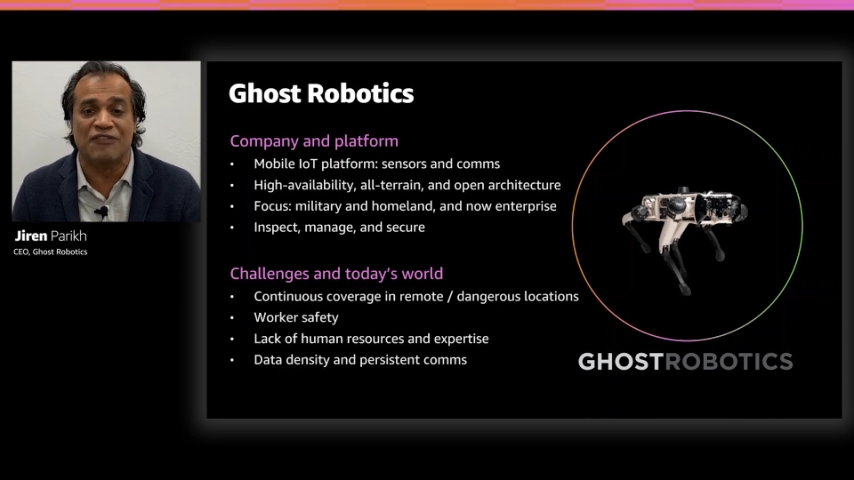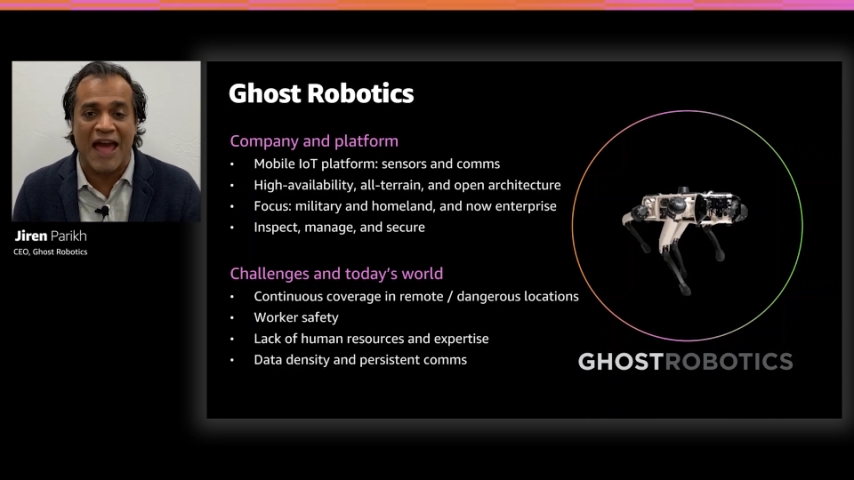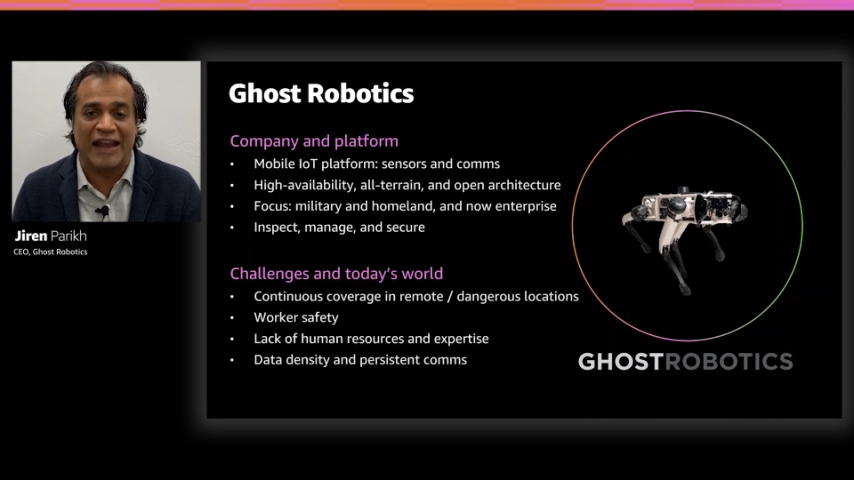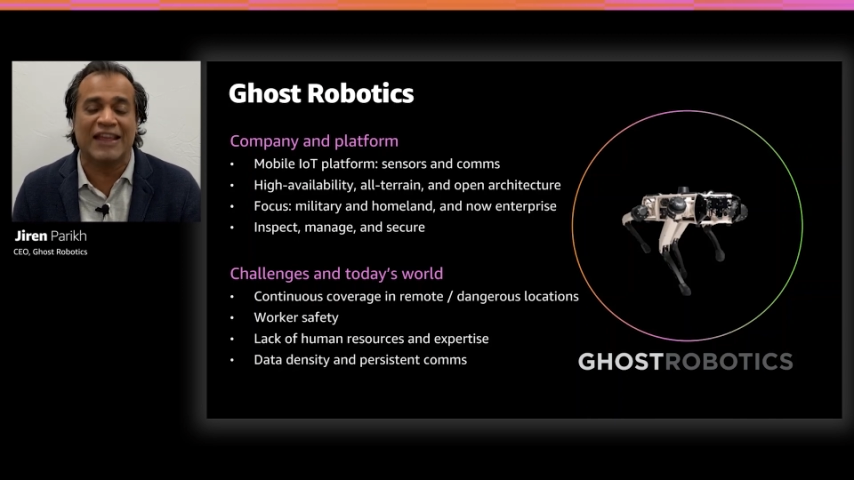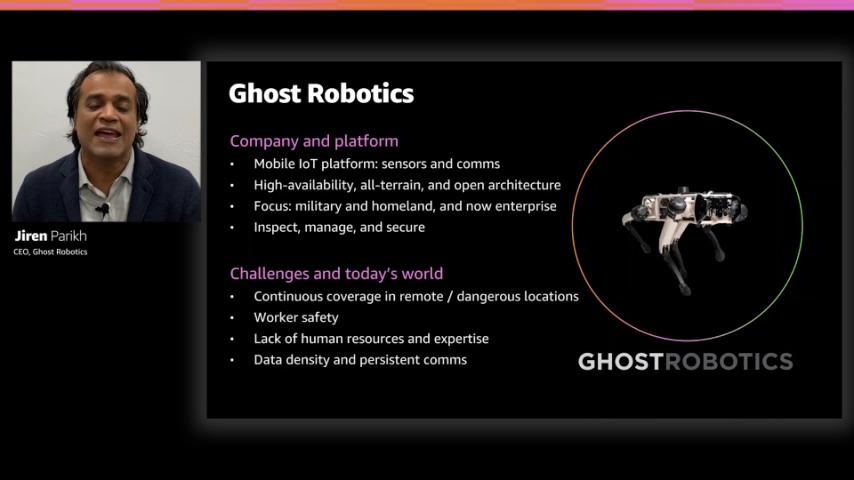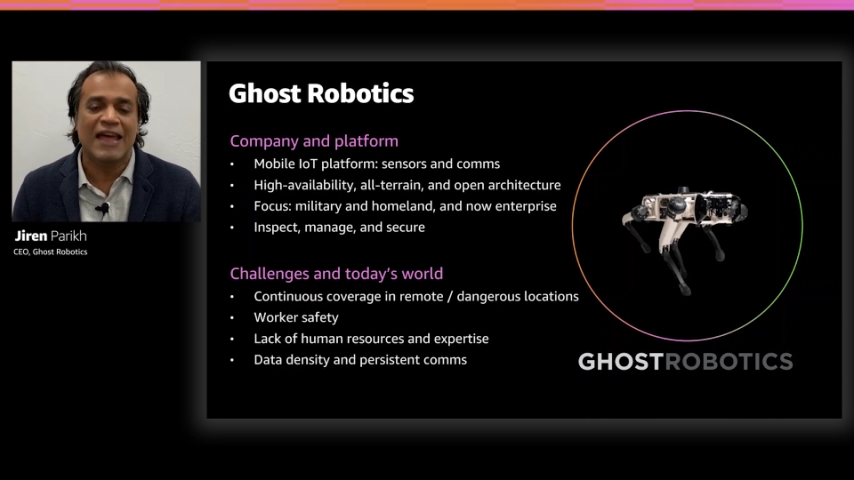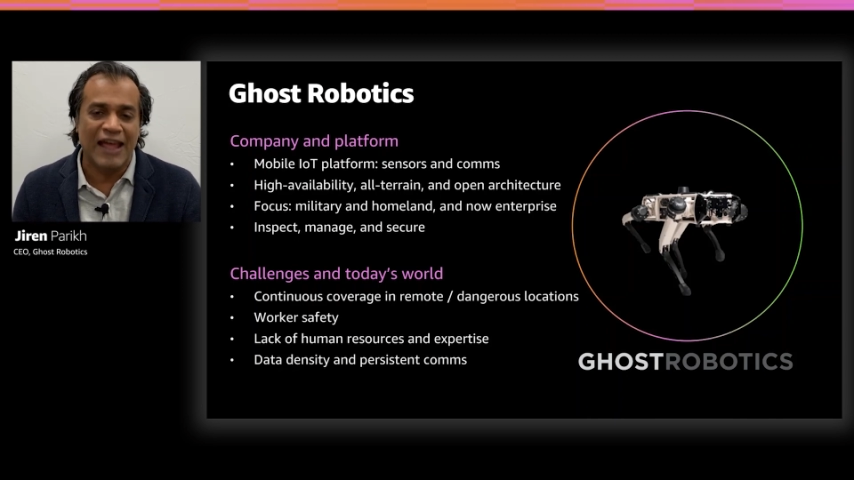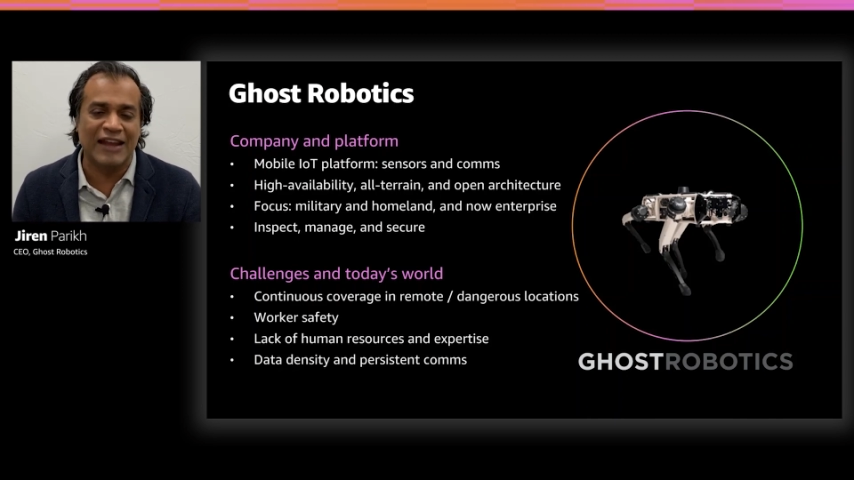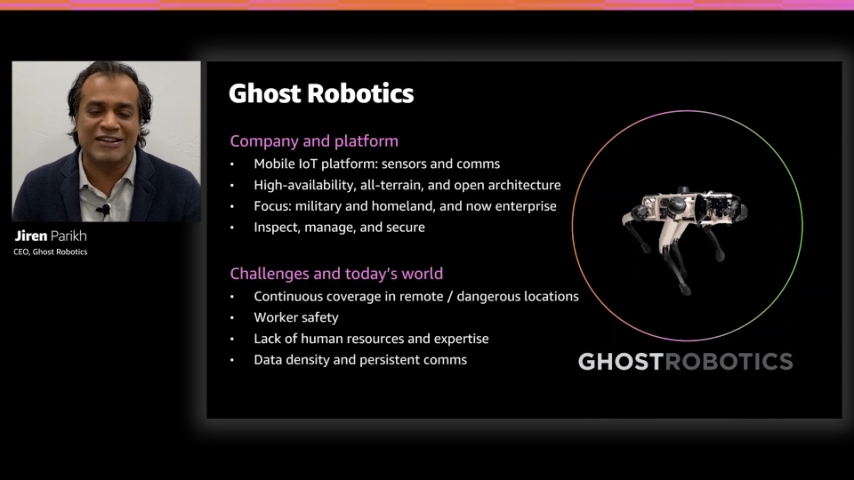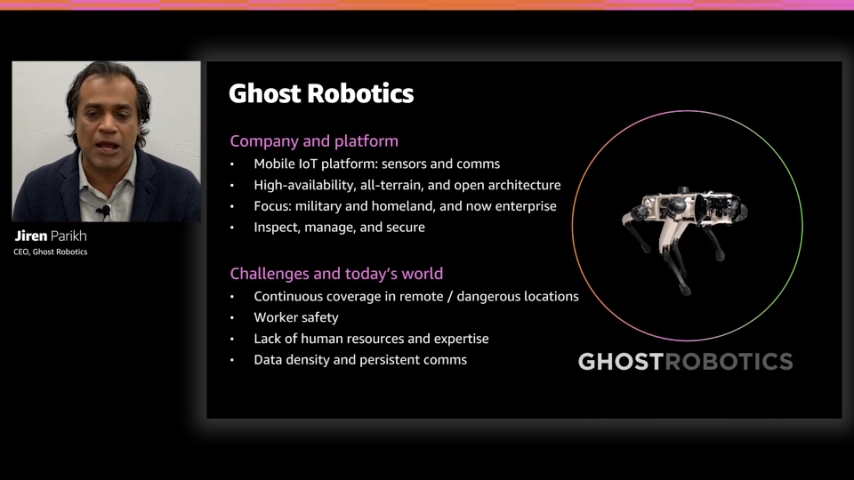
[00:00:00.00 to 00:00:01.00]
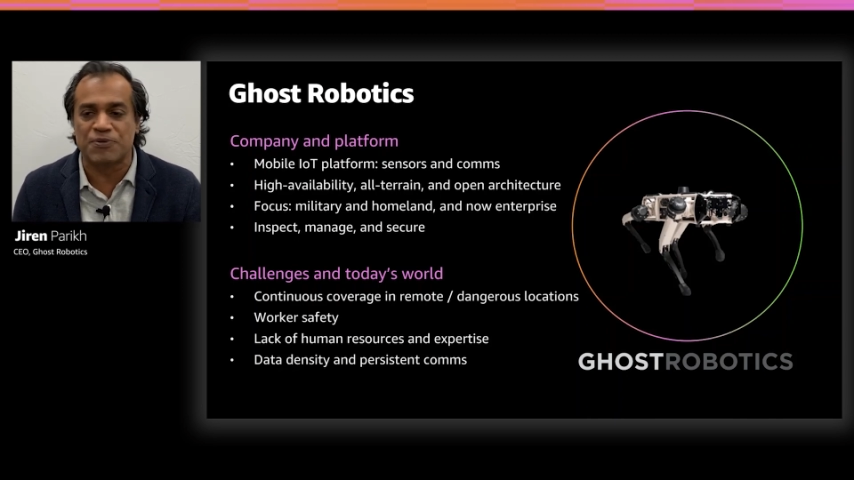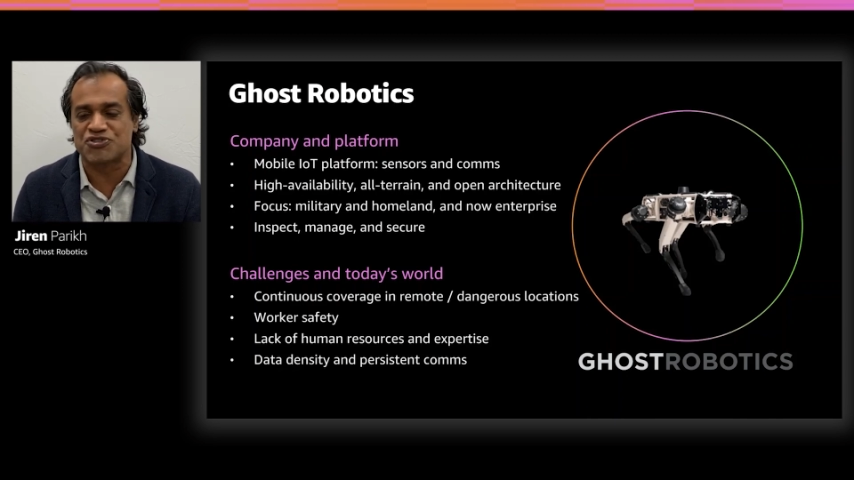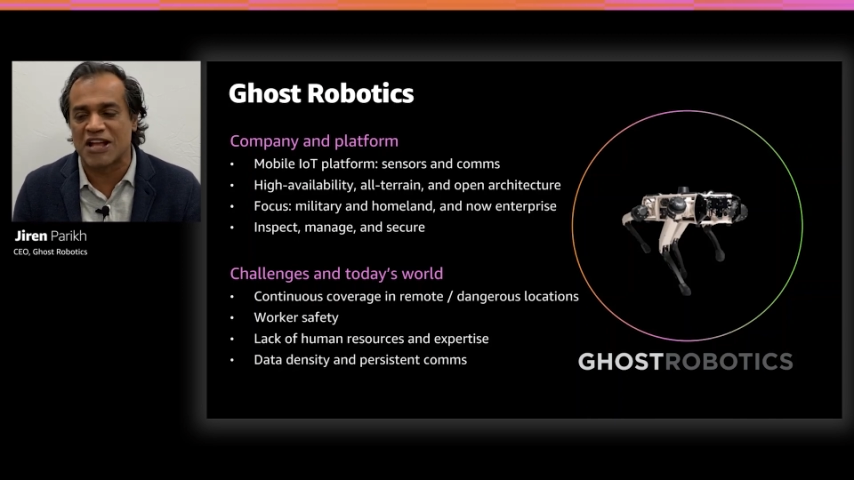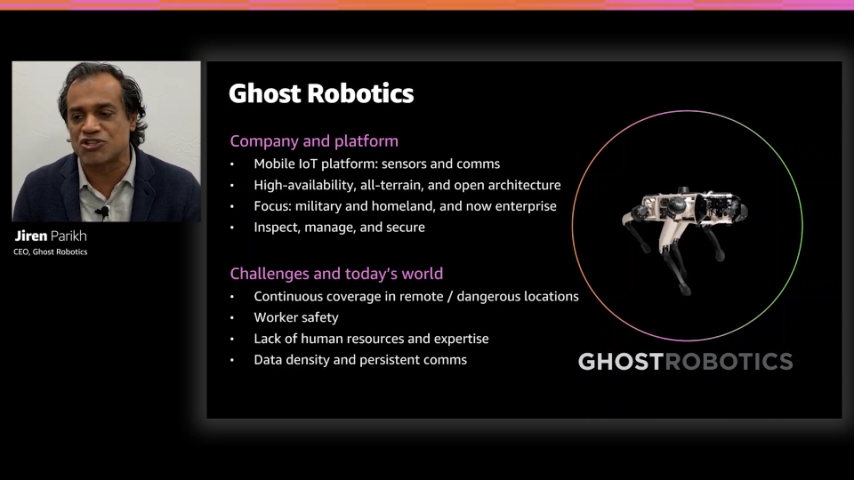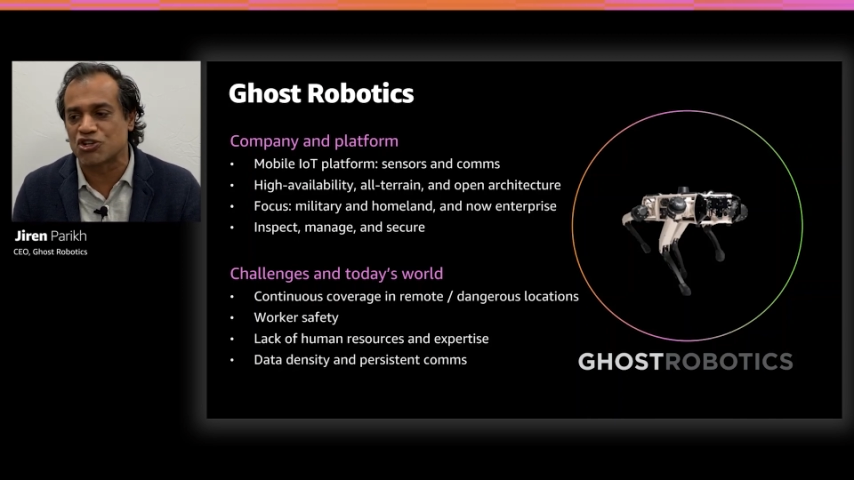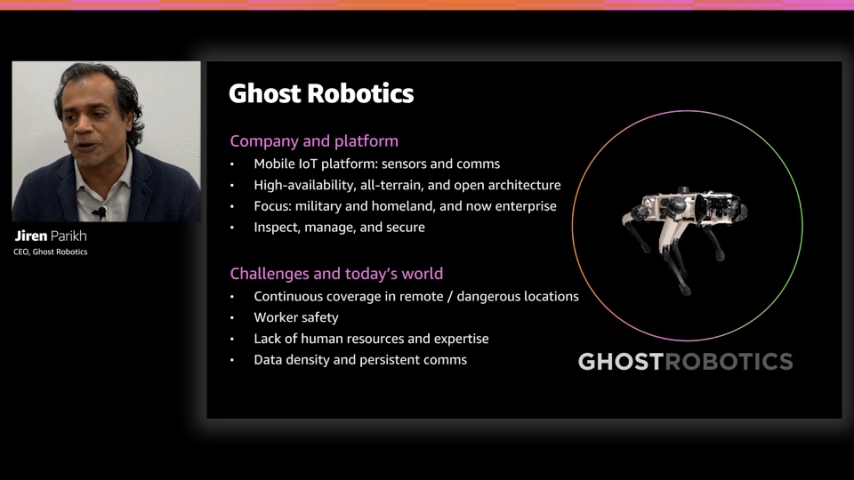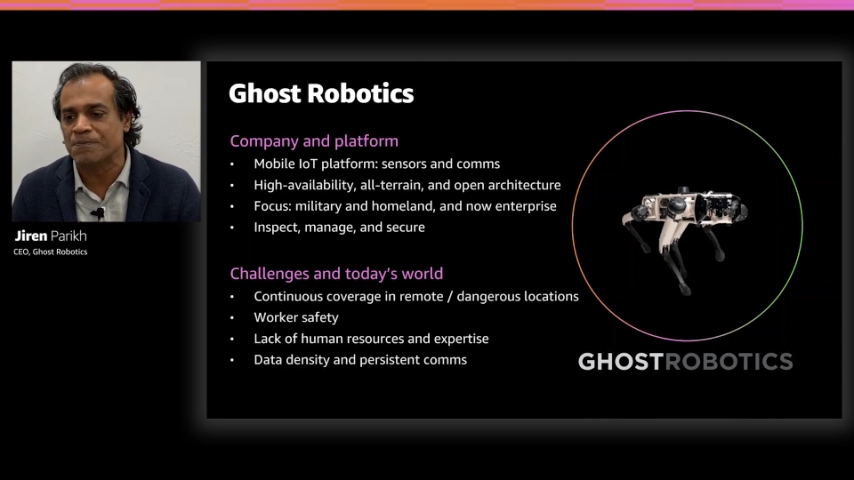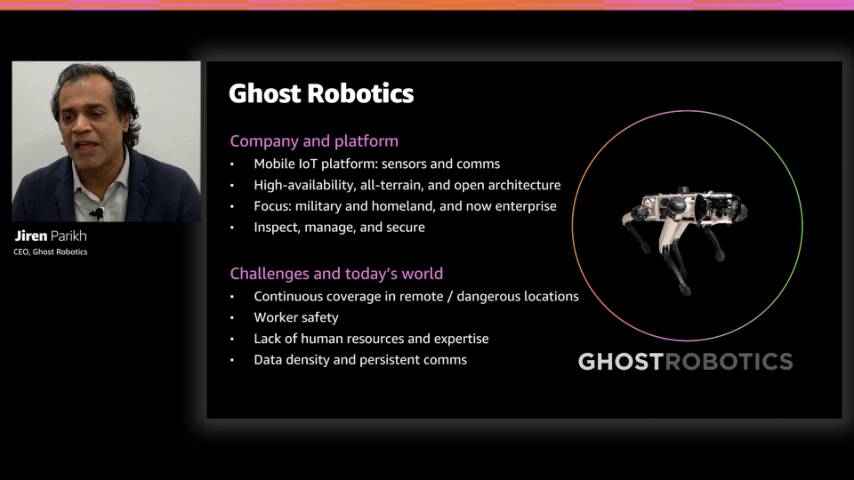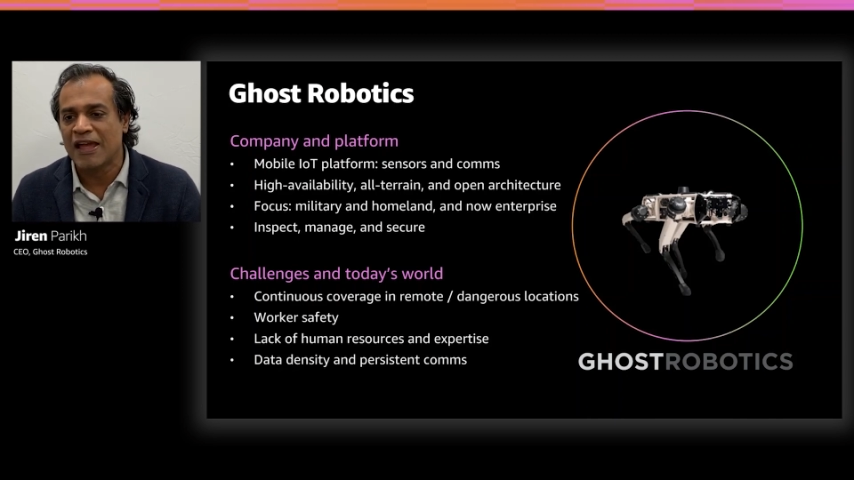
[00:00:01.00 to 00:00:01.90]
of adding any type of sensor,